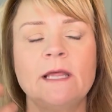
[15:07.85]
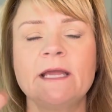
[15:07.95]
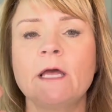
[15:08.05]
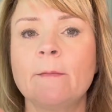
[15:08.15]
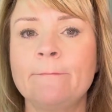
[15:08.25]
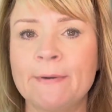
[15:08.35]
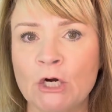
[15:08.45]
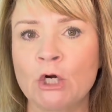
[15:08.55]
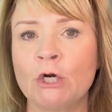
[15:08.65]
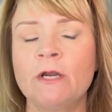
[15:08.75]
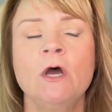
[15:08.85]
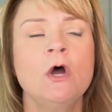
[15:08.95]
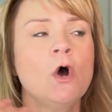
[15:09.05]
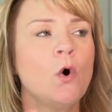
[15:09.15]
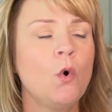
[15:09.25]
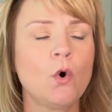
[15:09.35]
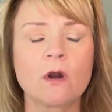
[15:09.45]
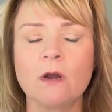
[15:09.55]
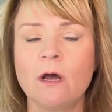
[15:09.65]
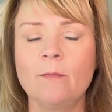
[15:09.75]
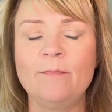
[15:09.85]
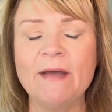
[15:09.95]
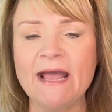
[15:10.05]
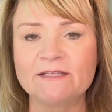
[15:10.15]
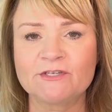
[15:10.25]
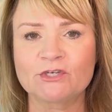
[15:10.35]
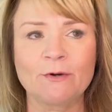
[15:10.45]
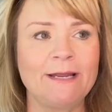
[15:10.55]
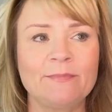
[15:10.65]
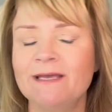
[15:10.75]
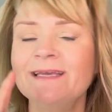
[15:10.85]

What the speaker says: like a burn or a bad scrape.